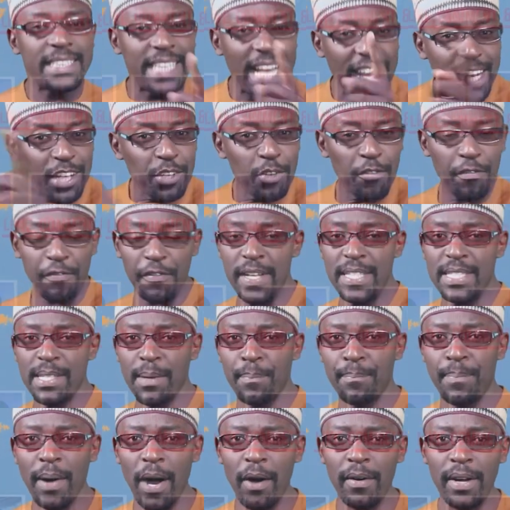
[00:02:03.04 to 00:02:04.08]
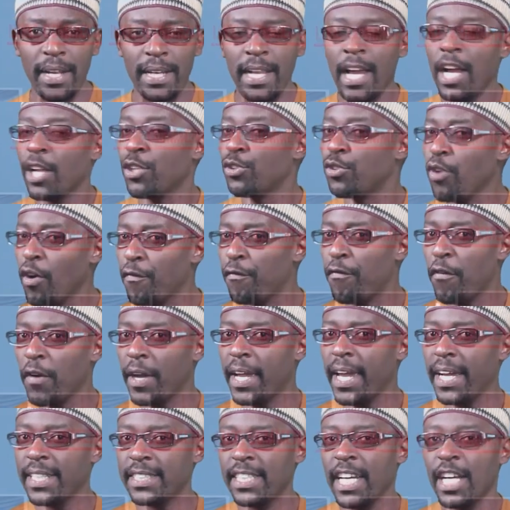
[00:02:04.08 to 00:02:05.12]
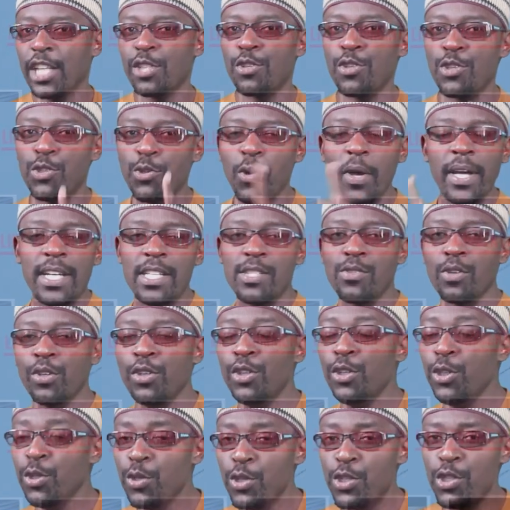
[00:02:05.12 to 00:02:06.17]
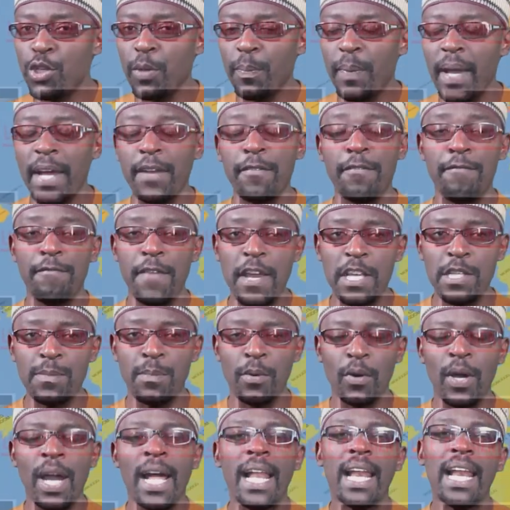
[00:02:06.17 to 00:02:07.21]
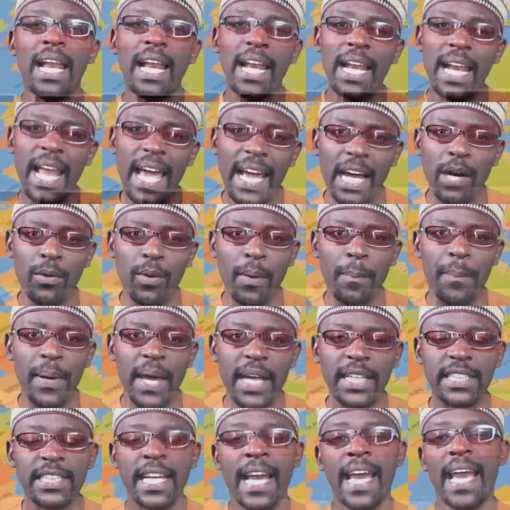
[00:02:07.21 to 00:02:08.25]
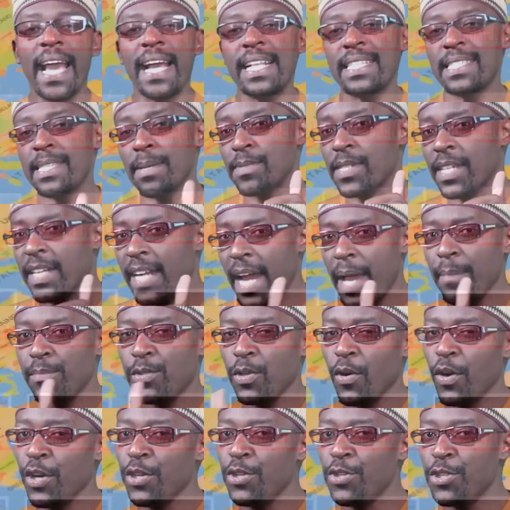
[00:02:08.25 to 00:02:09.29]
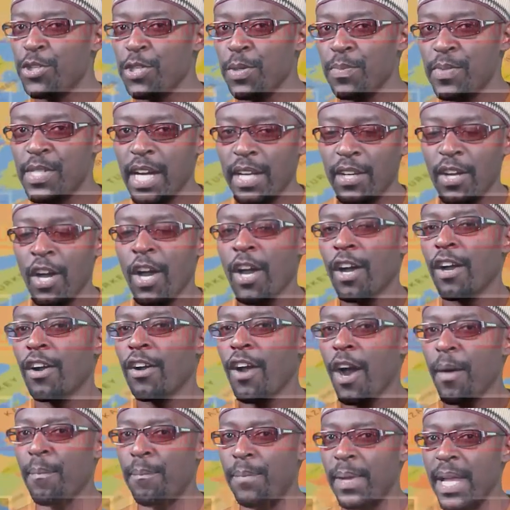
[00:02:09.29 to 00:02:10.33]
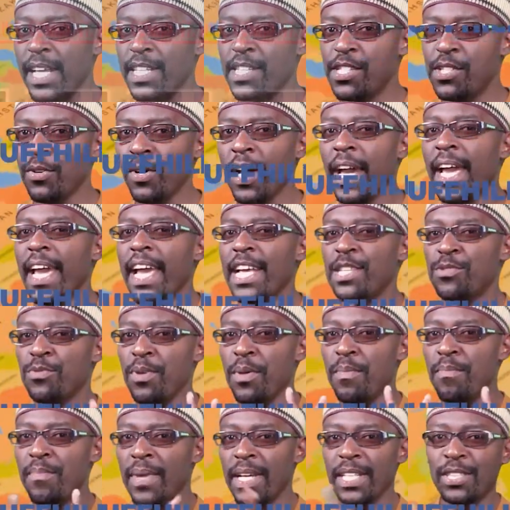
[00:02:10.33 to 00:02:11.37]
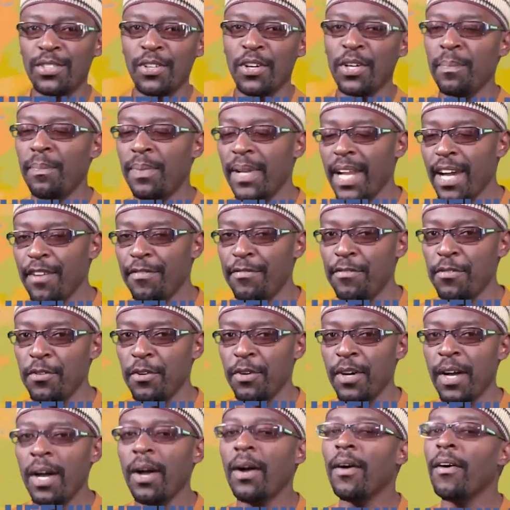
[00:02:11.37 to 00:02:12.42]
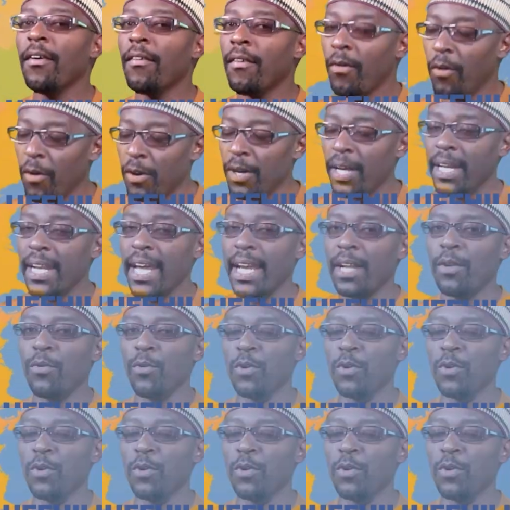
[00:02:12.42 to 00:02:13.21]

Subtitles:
Tell your friends about it. Don't forget to join us on YouTube and Facebook. Like our page and subscribe to our YouTube channel. God bless you as we meet on Blafu online